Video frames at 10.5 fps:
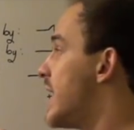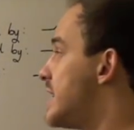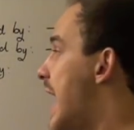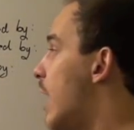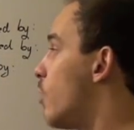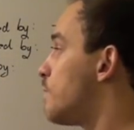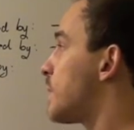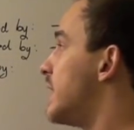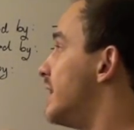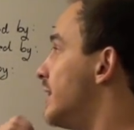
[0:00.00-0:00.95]
Now,
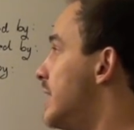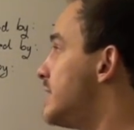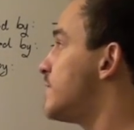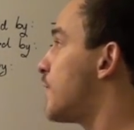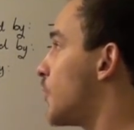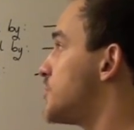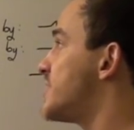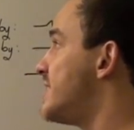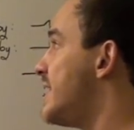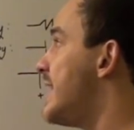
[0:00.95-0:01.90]
let's first
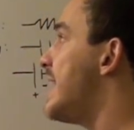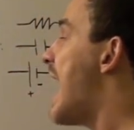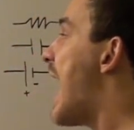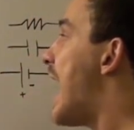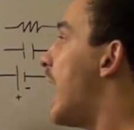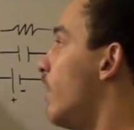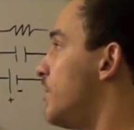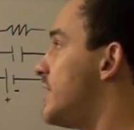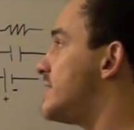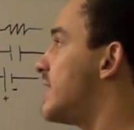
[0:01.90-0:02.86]
see how
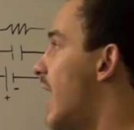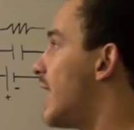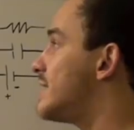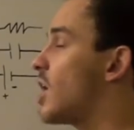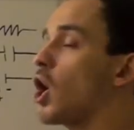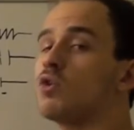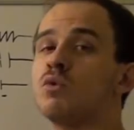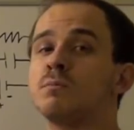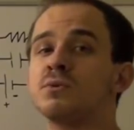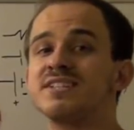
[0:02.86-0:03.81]
these guys are
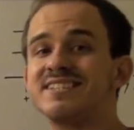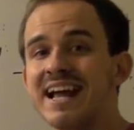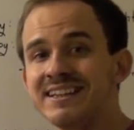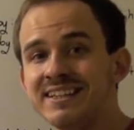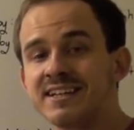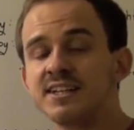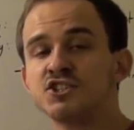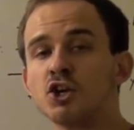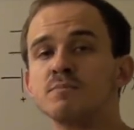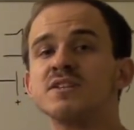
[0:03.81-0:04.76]
represented in
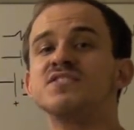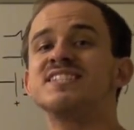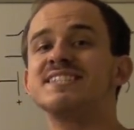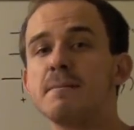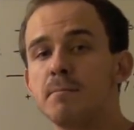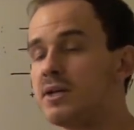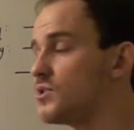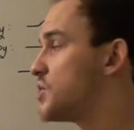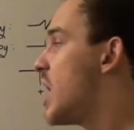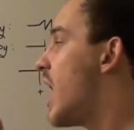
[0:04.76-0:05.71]
terms of
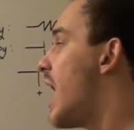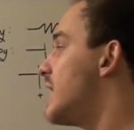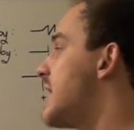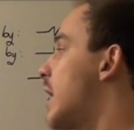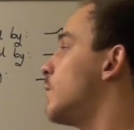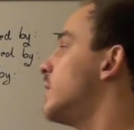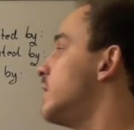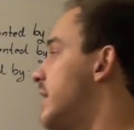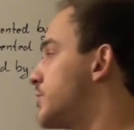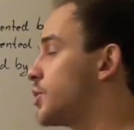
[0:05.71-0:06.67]
symbols on our
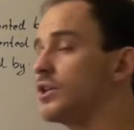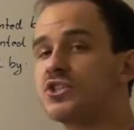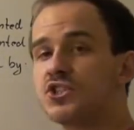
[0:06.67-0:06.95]
electric